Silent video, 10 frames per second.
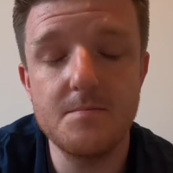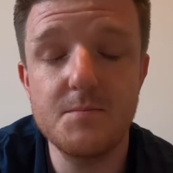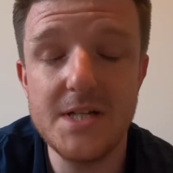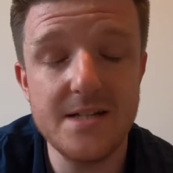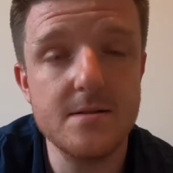
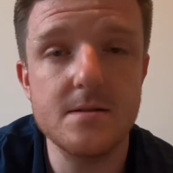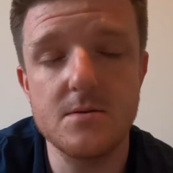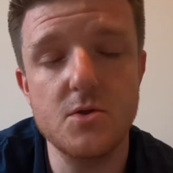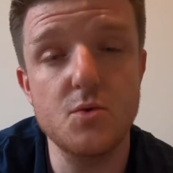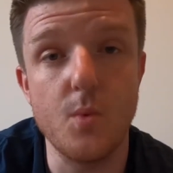
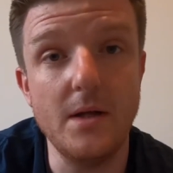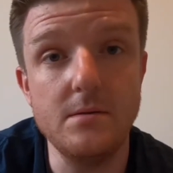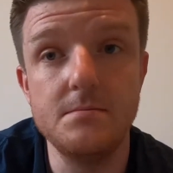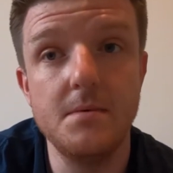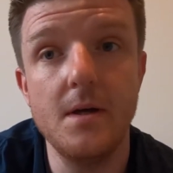does
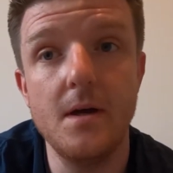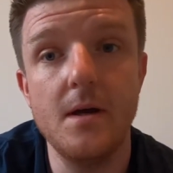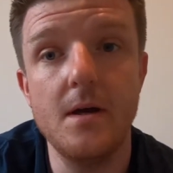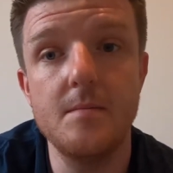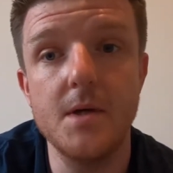well.
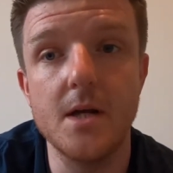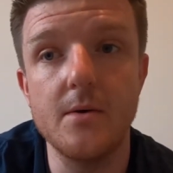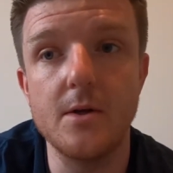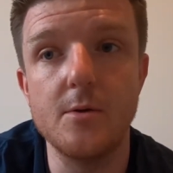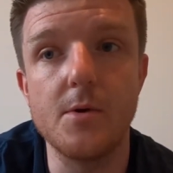You know,
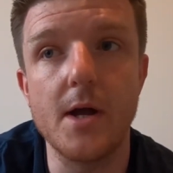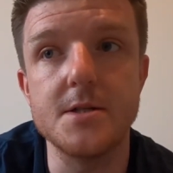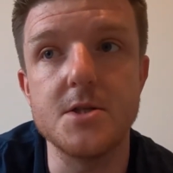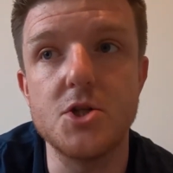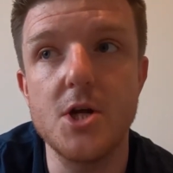it
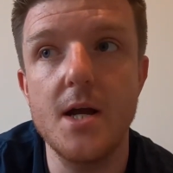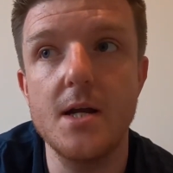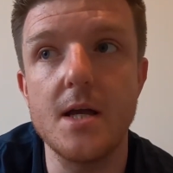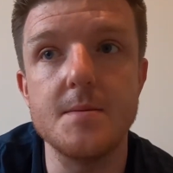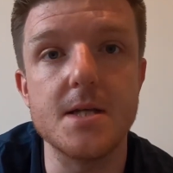lubricates the chain,
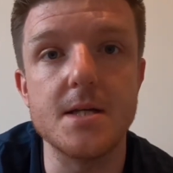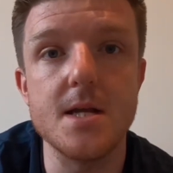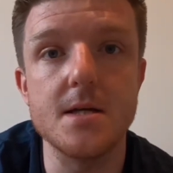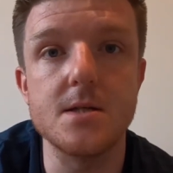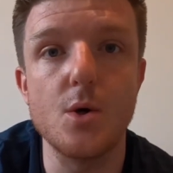it keeps things
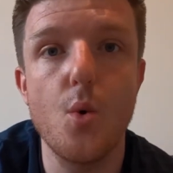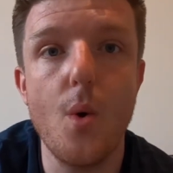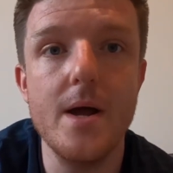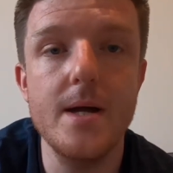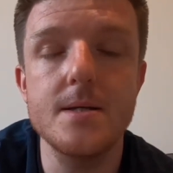nice and
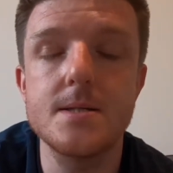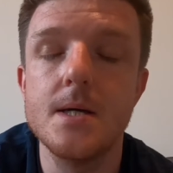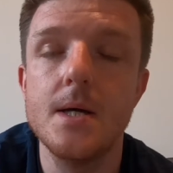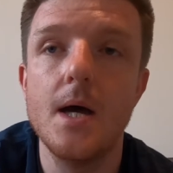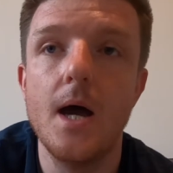quiet.
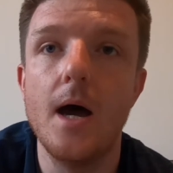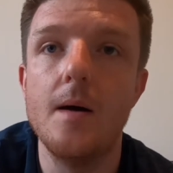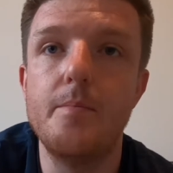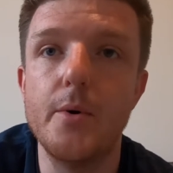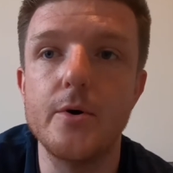
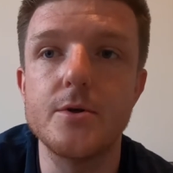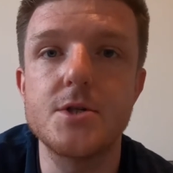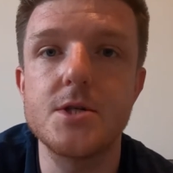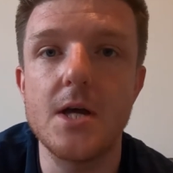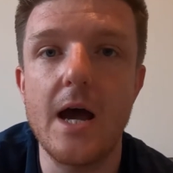
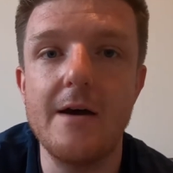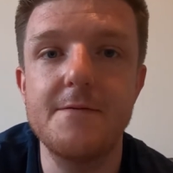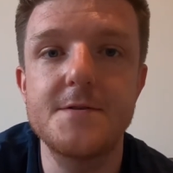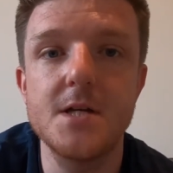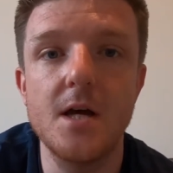But
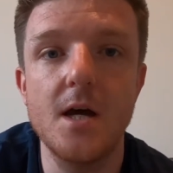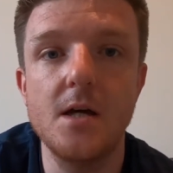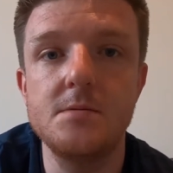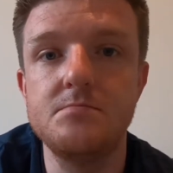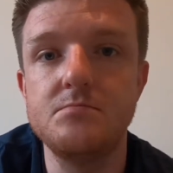
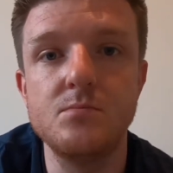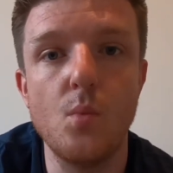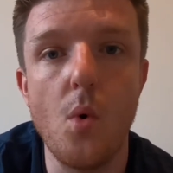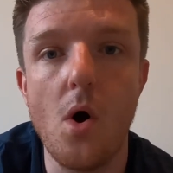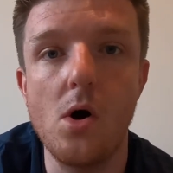after
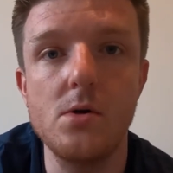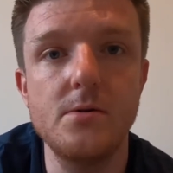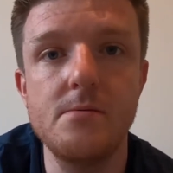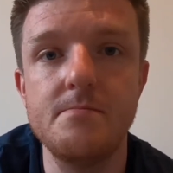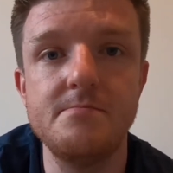
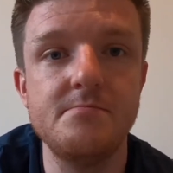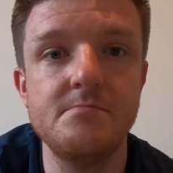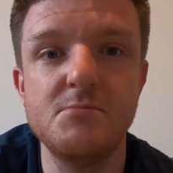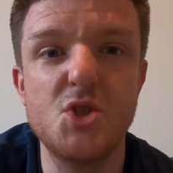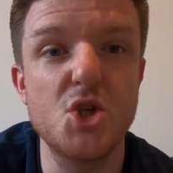1-2
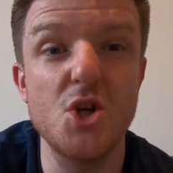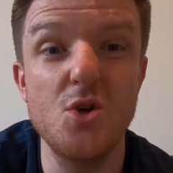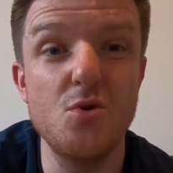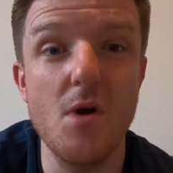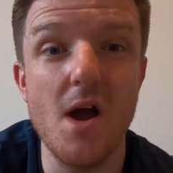
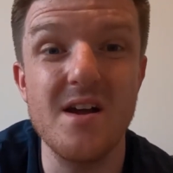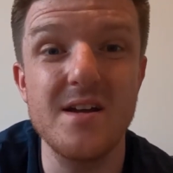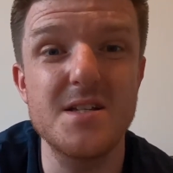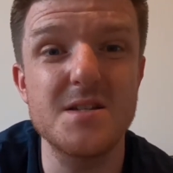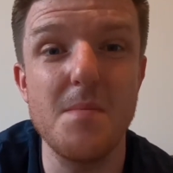
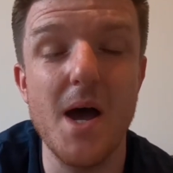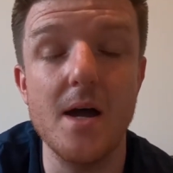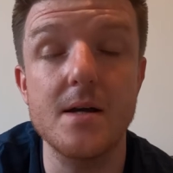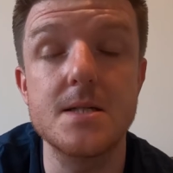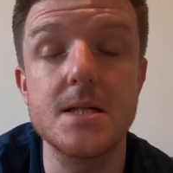rides
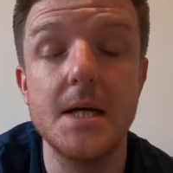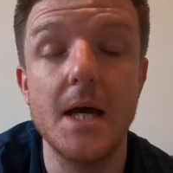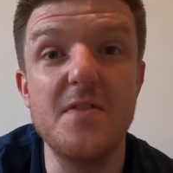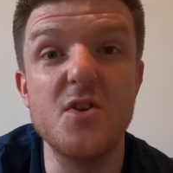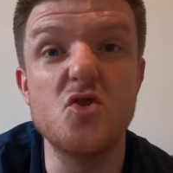max
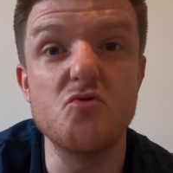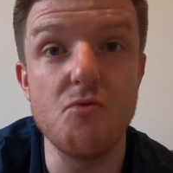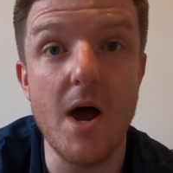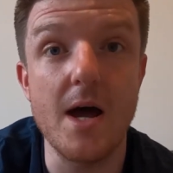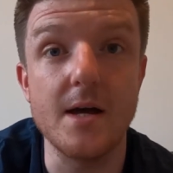in the
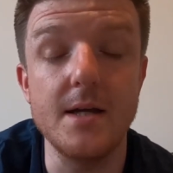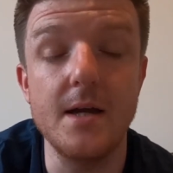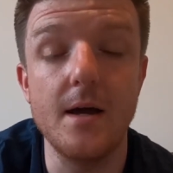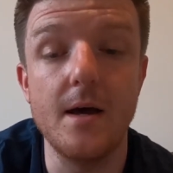dry,